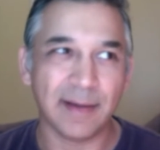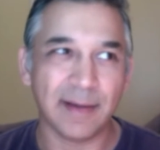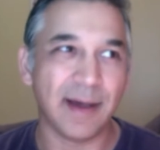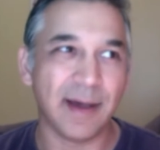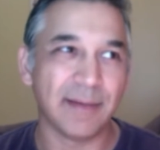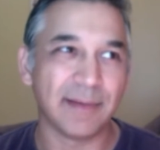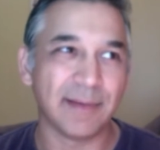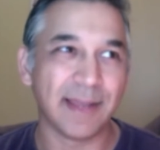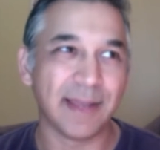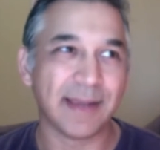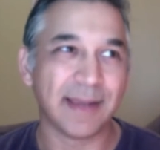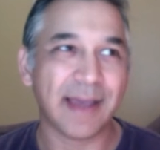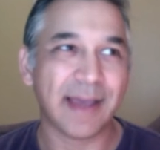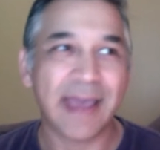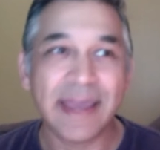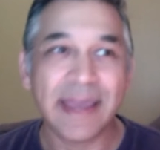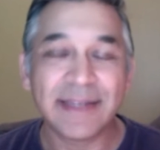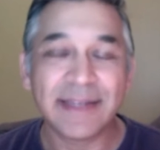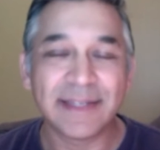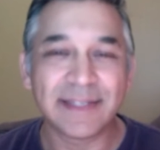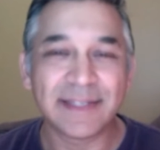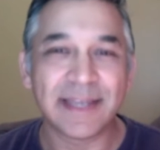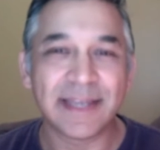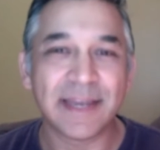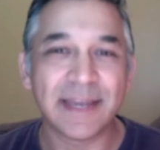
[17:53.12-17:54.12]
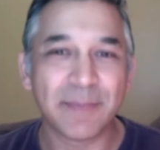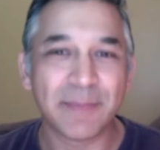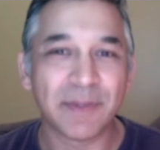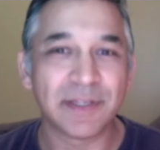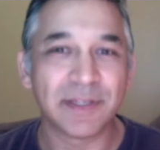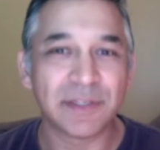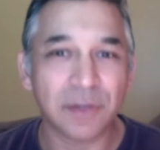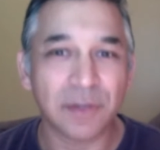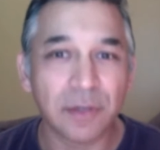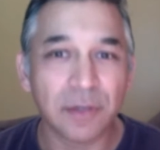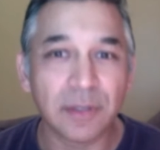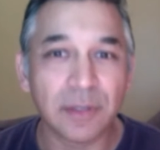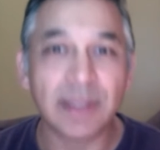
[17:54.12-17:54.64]
like, I hate to say it, but
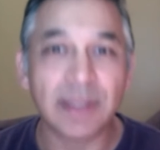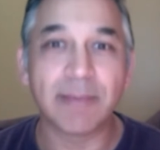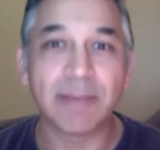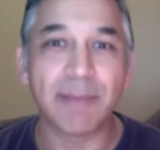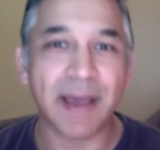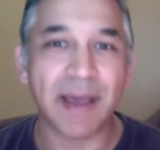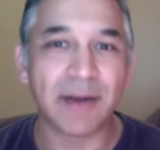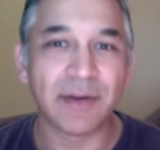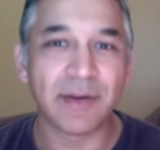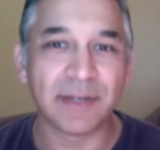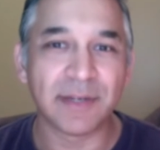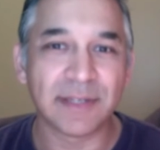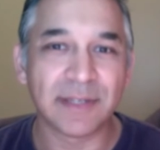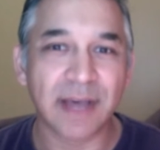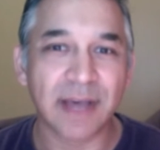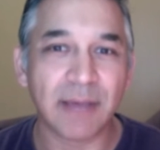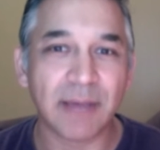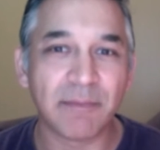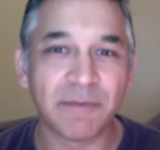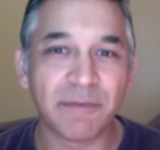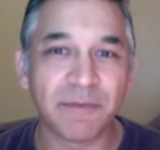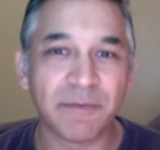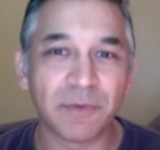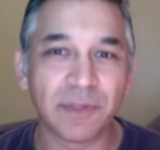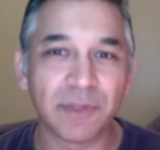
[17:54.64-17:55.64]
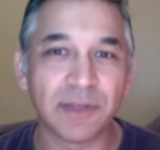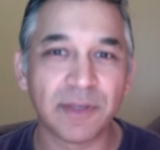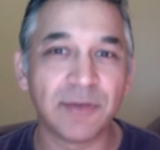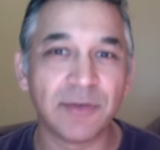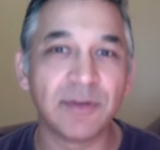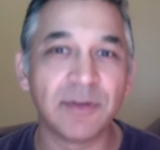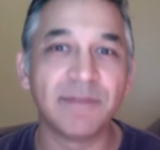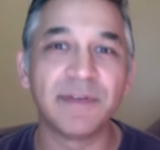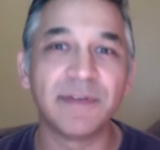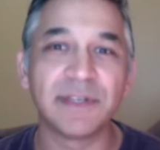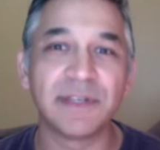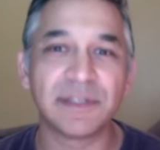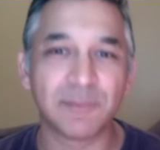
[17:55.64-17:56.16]
it's only a matter of time before the
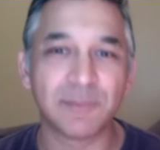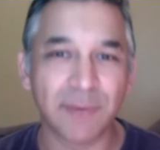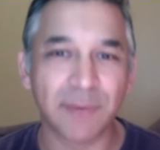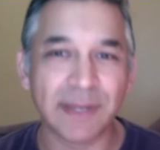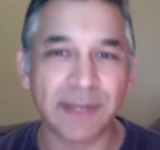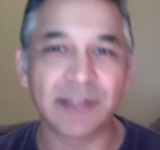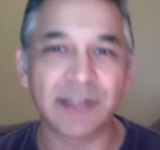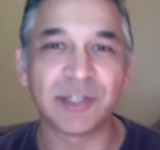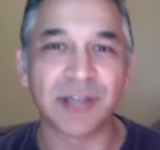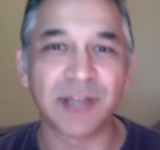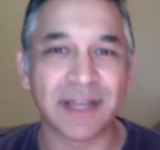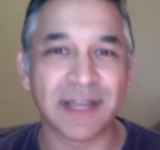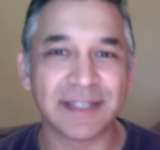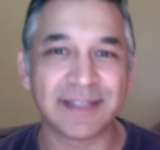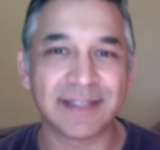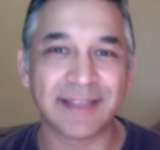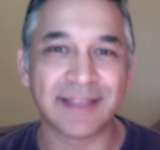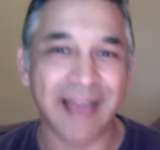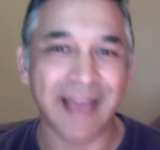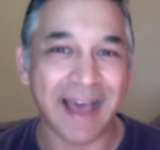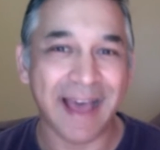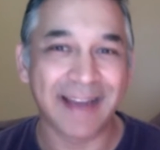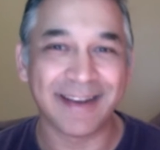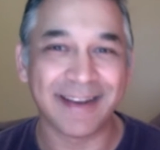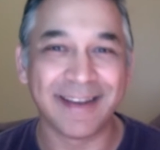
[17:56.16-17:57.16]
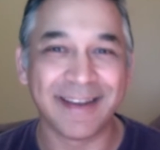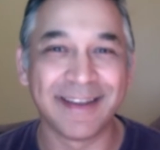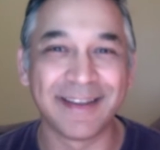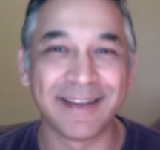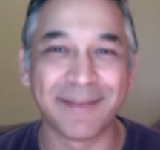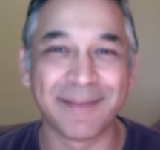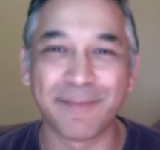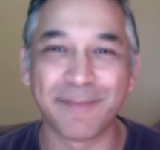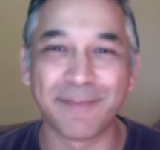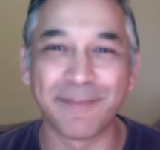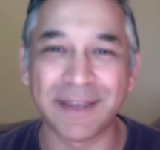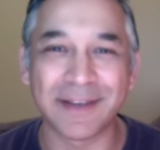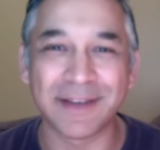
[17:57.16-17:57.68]
universe readjusts that.
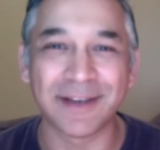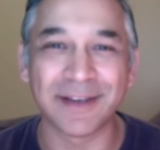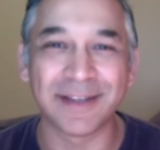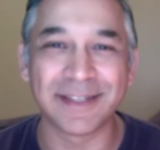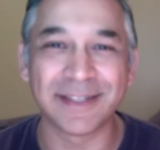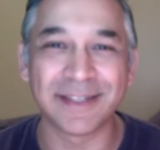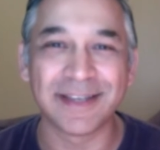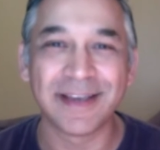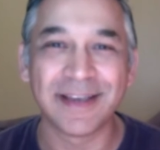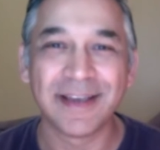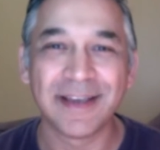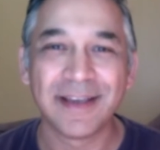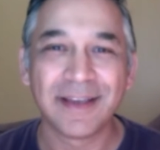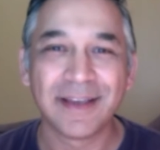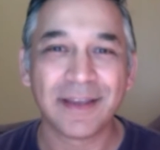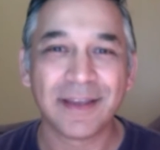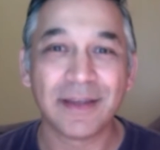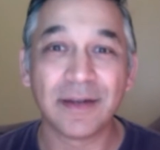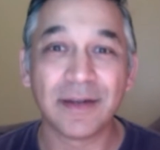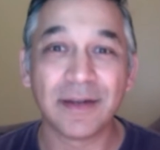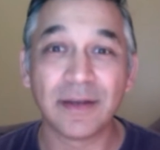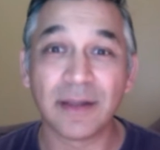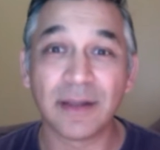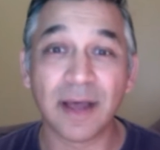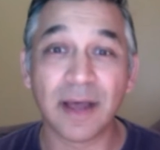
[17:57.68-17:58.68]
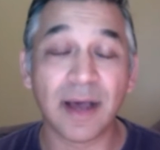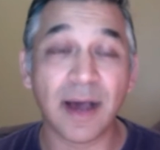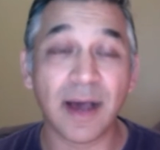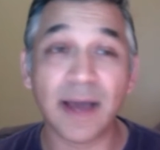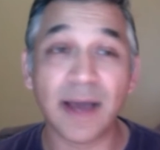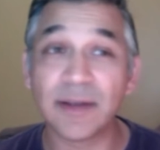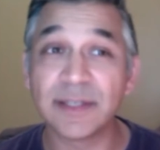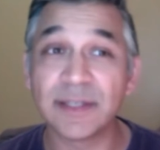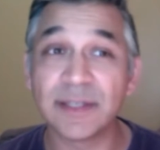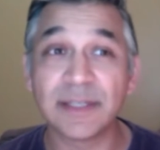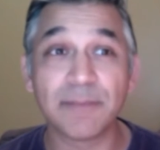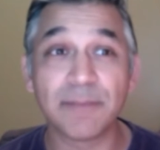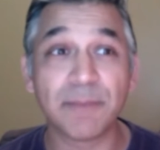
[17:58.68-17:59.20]
Because, you know, I
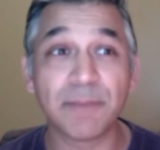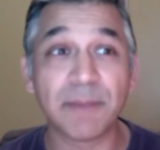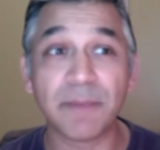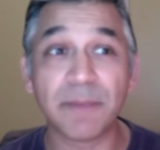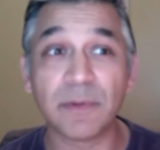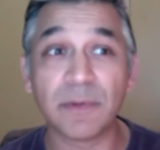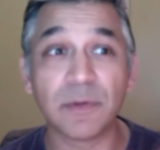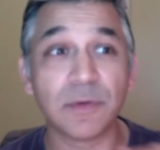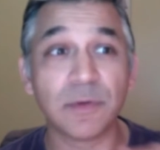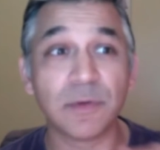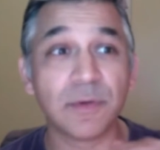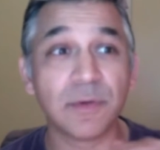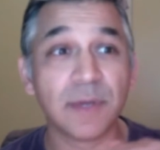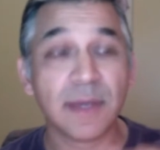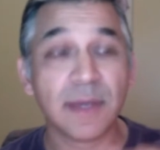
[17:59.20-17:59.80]
know some people who